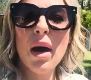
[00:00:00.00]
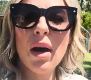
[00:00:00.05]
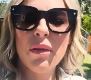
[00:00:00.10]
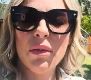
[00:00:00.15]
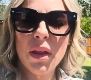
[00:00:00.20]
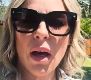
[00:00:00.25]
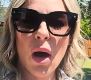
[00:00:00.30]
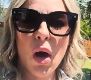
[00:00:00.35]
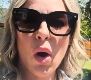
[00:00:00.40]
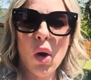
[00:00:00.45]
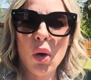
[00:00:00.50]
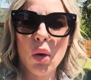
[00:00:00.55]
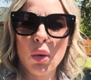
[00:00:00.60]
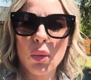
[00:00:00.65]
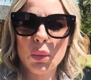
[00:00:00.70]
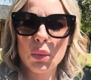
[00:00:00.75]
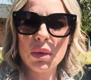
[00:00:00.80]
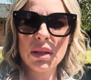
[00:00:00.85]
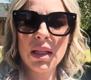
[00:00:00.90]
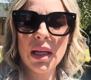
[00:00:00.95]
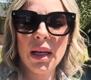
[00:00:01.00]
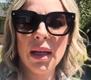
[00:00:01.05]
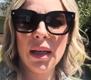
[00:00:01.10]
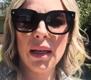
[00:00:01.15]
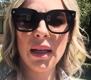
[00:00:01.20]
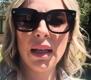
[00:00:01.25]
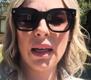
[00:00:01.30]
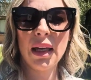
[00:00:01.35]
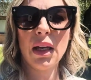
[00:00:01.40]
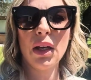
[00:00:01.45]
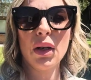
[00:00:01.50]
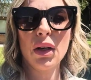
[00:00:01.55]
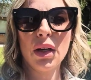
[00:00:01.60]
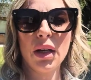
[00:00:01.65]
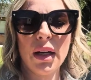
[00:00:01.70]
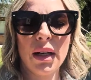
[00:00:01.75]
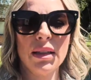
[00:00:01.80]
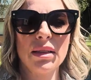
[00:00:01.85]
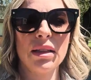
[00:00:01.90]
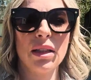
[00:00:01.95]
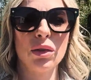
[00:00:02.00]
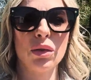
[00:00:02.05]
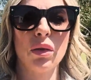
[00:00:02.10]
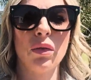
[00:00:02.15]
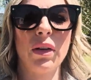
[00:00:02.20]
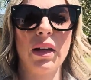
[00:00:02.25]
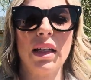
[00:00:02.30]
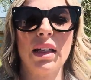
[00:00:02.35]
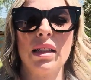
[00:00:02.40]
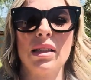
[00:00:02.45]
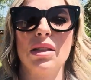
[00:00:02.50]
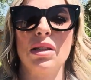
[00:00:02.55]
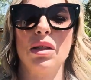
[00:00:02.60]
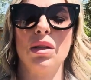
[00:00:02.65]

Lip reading: of the homes here in Central Phoenix,